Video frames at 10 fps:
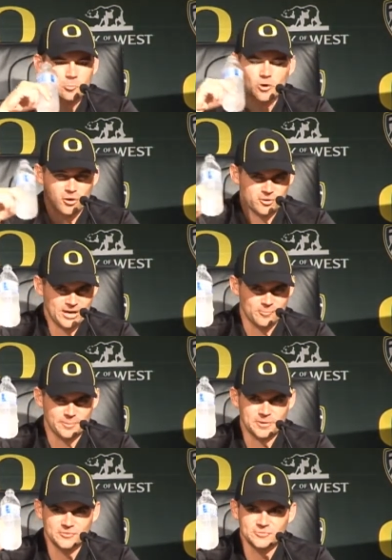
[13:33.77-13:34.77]
We will call Cal
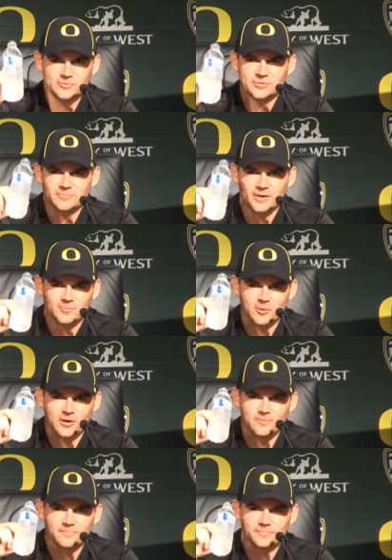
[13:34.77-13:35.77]
Ripken Jr. as
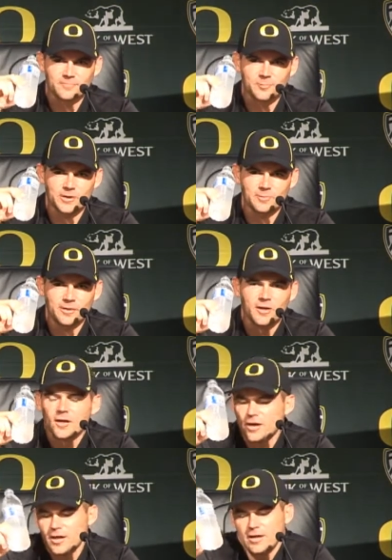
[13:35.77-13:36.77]
well, bring him in.
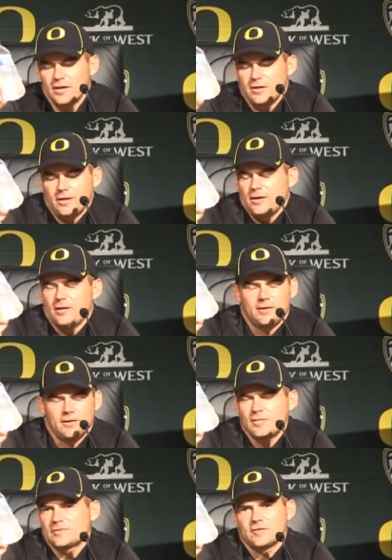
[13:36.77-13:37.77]

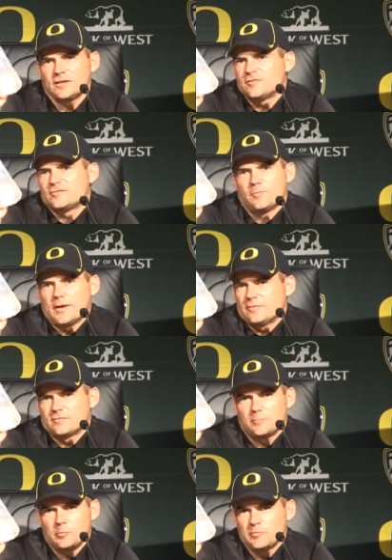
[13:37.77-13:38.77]
It just
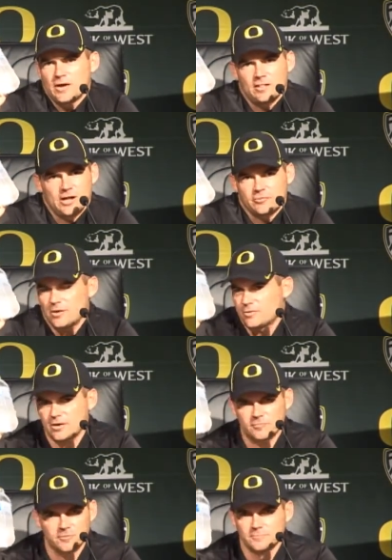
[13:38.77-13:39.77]
depends. I mean, we've got a lot of ground to
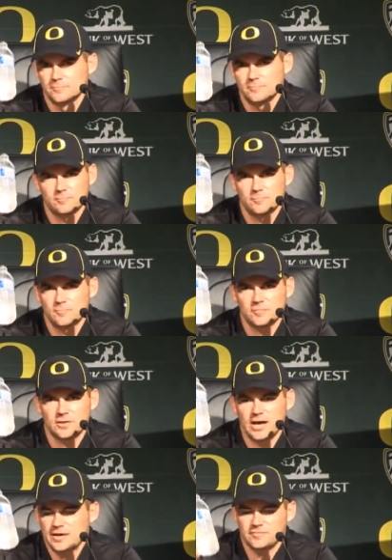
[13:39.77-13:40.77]
cover.
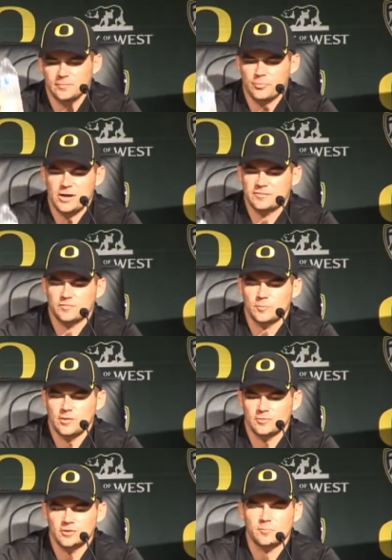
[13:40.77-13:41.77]
The guys that practice
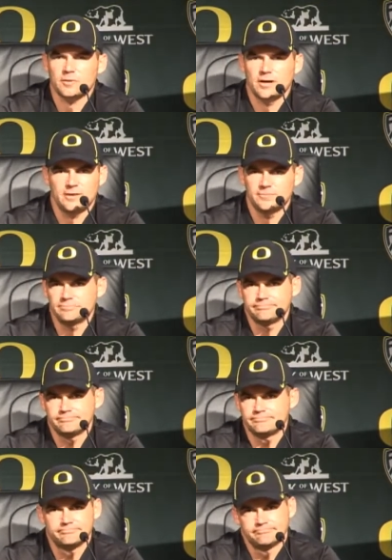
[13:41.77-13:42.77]
well are going to play, and
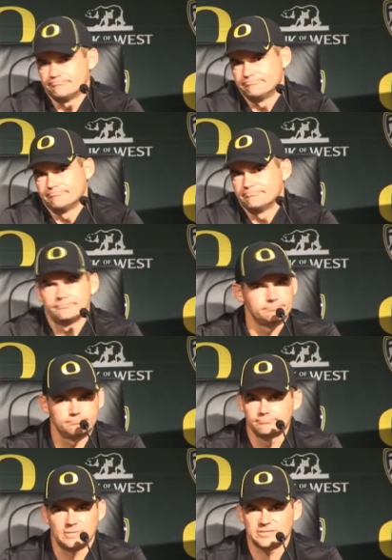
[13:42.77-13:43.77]

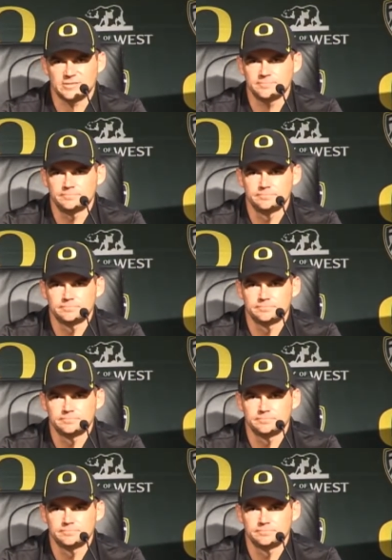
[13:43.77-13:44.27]
that's it.